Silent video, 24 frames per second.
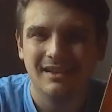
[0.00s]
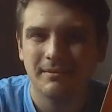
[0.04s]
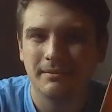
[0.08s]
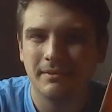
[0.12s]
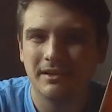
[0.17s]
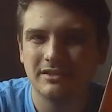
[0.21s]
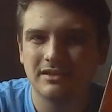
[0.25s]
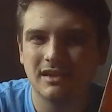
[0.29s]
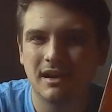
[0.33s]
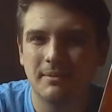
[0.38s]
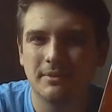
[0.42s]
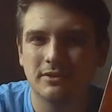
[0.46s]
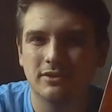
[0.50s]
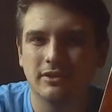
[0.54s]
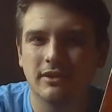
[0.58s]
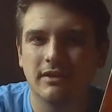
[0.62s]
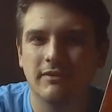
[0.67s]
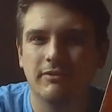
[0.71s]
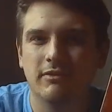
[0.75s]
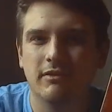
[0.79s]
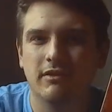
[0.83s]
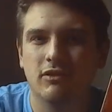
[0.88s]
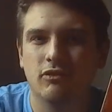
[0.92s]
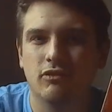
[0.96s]
Missed
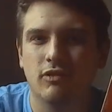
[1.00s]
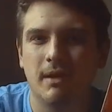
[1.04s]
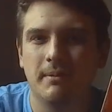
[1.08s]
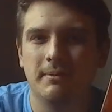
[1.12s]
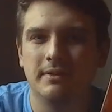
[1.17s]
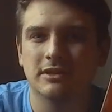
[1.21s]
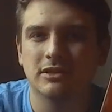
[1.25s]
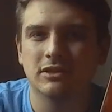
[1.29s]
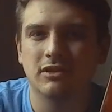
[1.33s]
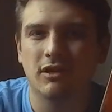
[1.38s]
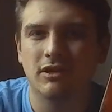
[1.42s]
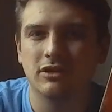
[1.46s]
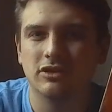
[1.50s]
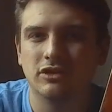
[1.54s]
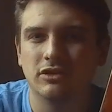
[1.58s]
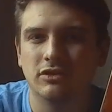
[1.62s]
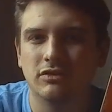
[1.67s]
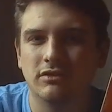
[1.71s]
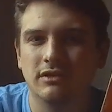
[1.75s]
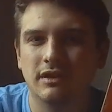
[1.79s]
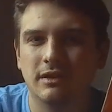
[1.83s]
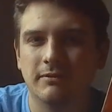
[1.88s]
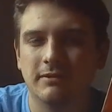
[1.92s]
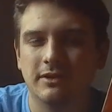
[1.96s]
opportunity for a Gremlins
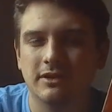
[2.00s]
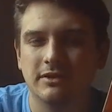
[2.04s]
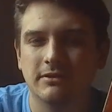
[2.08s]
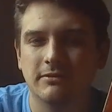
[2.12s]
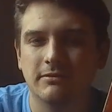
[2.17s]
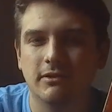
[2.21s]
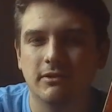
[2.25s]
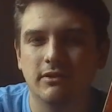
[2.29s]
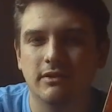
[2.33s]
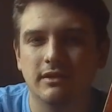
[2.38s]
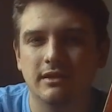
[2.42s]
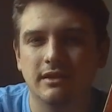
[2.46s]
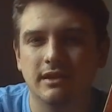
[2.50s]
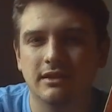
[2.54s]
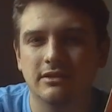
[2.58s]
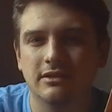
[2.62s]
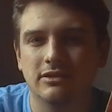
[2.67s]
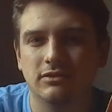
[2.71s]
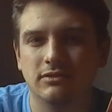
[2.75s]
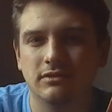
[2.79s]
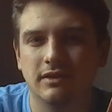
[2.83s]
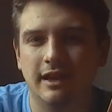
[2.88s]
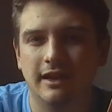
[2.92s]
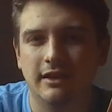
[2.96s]
cartoon, in which we'll get
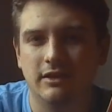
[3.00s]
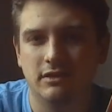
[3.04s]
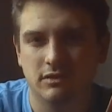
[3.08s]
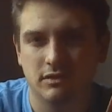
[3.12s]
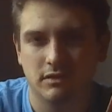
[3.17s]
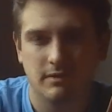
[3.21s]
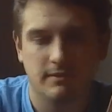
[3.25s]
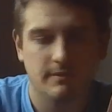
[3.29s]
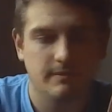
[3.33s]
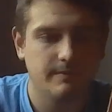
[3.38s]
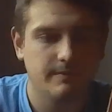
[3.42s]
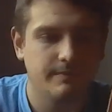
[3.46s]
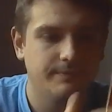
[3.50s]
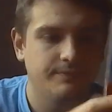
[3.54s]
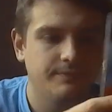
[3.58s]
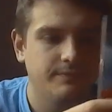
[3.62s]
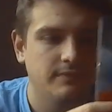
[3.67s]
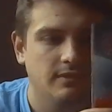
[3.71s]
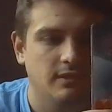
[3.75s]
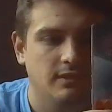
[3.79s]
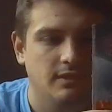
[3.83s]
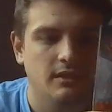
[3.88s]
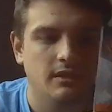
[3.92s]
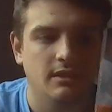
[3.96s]
to later.
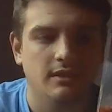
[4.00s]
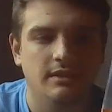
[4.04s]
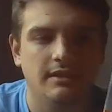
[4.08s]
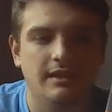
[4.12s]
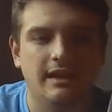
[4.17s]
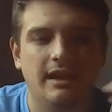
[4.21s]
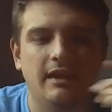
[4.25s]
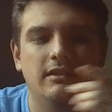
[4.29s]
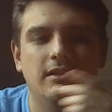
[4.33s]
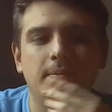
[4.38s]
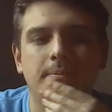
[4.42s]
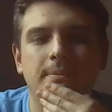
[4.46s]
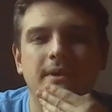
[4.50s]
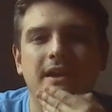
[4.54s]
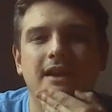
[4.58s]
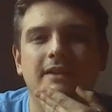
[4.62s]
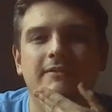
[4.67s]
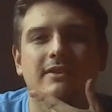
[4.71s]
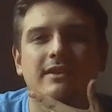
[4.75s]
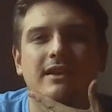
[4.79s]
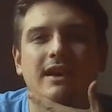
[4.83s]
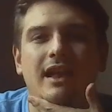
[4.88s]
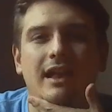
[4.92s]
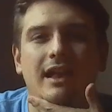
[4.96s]
Now, the
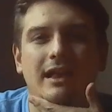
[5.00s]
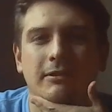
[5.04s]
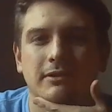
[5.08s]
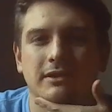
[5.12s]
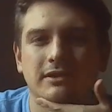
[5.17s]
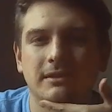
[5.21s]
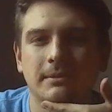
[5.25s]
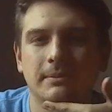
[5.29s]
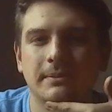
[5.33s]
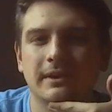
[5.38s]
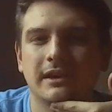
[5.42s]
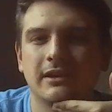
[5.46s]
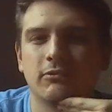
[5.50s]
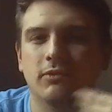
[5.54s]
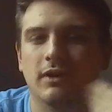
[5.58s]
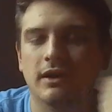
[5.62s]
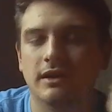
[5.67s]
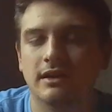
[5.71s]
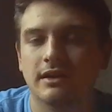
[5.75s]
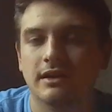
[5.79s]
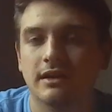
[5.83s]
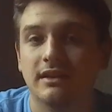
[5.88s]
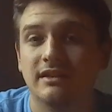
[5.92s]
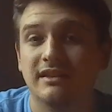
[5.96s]
big finale was a big
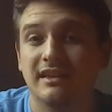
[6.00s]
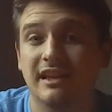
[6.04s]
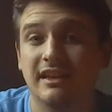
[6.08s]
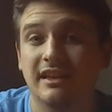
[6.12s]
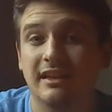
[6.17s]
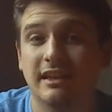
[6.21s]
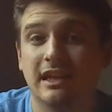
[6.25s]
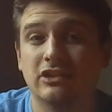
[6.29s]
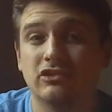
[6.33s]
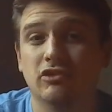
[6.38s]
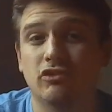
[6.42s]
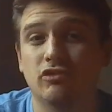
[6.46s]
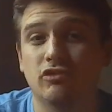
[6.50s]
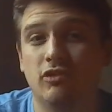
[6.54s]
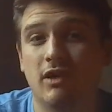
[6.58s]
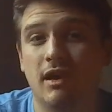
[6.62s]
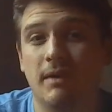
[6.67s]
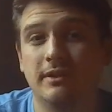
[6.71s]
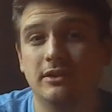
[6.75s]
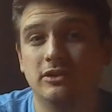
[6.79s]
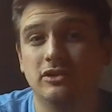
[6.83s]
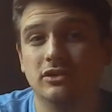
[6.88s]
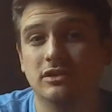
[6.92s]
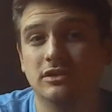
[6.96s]
one. The electric
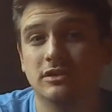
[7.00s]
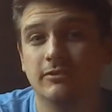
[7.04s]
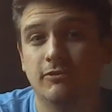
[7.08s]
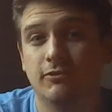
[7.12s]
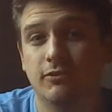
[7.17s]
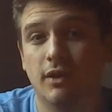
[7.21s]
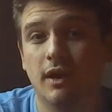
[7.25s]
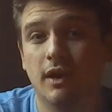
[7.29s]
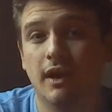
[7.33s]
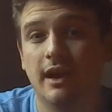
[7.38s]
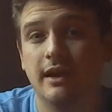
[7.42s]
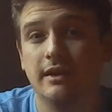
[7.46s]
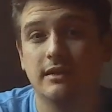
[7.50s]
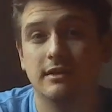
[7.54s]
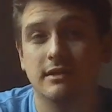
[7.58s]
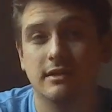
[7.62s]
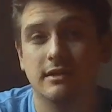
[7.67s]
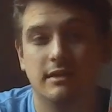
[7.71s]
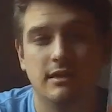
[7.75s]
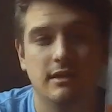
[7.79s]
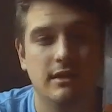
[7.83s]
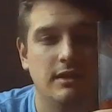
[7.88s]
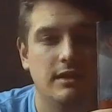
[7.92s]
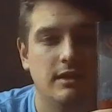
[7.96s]
gremlin just fried
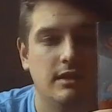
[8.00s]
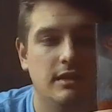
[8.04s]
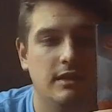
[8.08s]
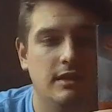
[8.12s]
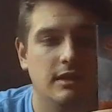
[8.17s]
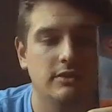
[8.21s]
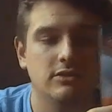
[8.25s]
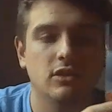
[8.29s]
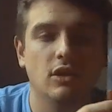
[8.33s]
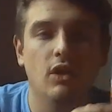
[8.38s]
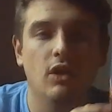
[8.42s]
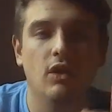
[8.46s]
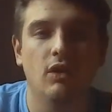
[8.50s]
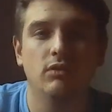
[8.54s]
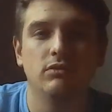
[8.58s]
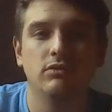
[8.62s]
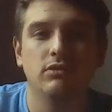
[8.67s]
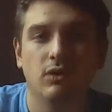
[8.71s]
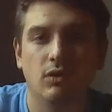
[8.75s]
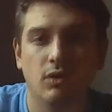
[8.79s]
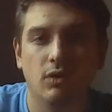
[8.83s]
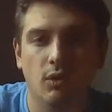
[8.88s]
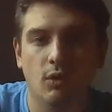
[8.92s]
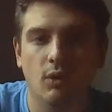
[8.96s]
his own
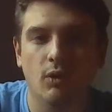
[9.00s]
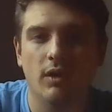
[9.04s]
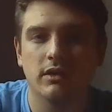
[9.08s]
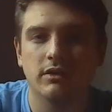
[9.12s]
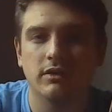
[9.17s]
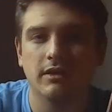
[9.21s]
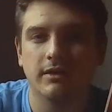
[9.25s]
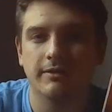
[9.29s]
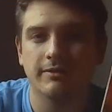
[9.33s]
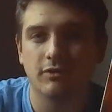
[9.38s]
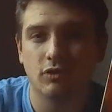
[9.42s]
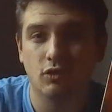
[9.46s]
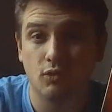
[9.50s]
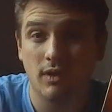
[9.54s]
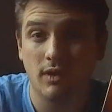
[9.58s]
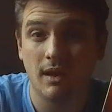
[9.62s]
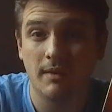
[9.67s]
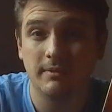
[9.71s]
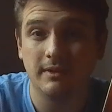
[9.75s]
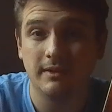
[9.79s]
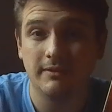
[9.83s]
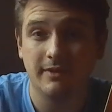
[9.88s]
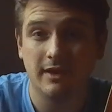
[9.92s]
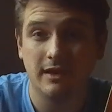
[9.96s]
horde of
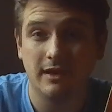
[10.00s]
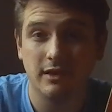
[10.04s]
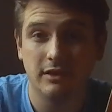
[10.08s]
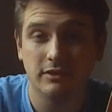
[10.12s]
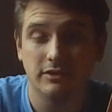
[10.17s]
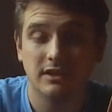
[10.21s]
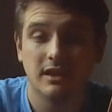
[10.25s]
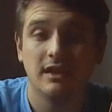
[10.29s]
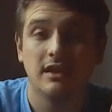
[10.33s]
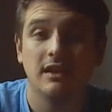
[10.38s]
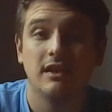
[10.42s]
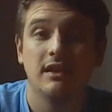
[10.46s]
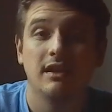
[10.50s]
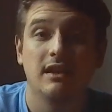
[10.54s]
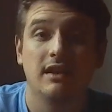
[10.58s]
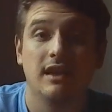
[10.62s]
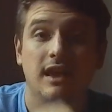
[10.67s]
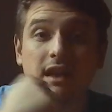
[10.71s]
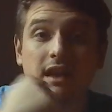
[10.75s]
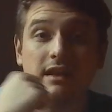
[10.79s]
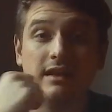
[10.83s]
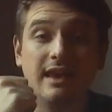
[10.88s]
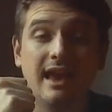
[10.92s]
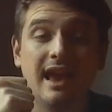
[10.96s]
gremlin fellows.
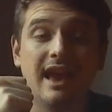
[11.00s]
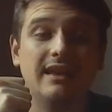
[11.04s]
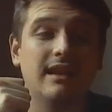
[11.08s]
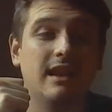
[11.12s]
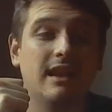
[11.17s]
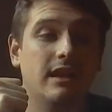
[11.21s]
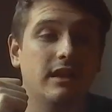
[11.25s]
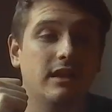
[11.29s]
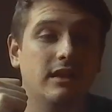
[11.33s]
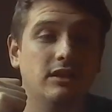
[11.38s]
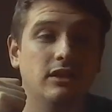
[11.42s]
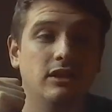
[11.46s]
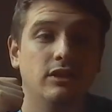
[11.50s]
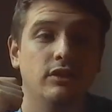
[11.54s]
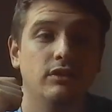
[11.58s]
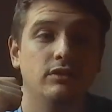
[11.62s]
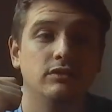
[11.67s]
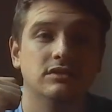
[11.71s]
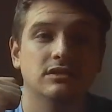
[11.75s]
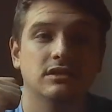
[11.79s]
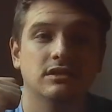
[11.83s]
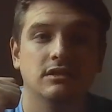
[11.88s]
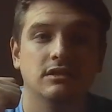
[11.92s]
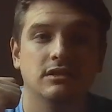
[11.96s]
And yeah, that
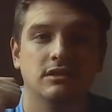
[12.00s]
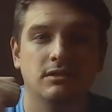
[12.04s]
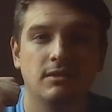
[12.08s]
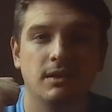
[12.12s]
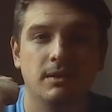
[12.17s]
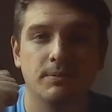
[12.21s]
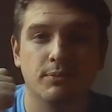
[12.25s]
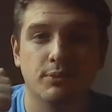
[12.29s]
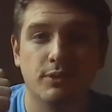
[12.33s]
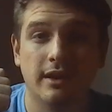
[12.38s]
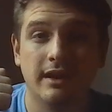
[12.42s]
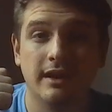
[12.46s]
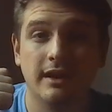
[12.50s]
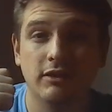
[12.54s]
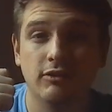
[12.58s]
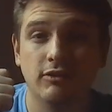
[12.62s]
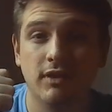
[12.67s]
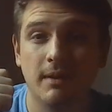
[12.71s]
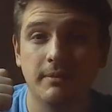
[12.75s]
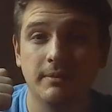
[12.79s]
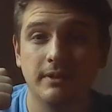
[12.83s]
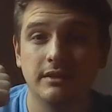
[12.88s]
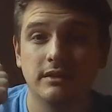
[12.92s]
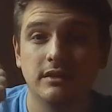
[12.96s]
includes the brainy
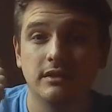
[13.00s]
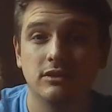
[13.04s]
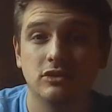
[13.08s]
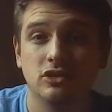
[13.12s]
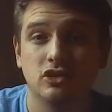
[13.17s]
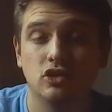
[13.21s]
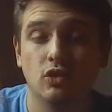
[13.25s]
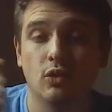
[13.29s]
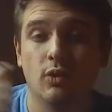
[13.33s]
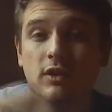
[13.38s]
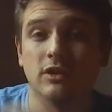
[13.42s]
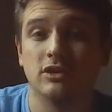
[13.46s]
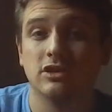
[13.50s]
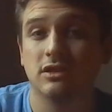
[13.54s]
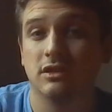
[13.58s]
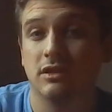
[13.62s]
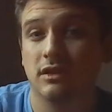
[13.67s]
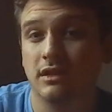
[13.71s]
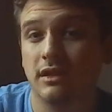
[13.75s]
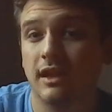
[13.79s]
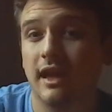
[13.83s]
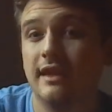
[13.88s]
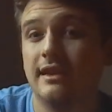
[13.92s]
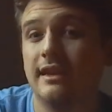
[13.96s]
gremlin, George,
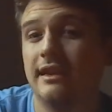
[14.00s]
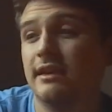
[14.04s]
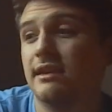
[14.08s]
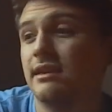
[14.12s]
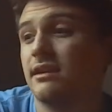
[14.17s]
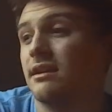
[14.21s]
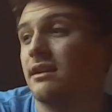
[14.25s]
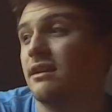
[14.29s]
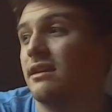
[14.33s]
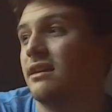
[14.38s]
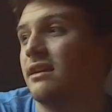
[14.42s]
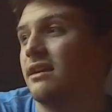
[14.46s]
Lenny,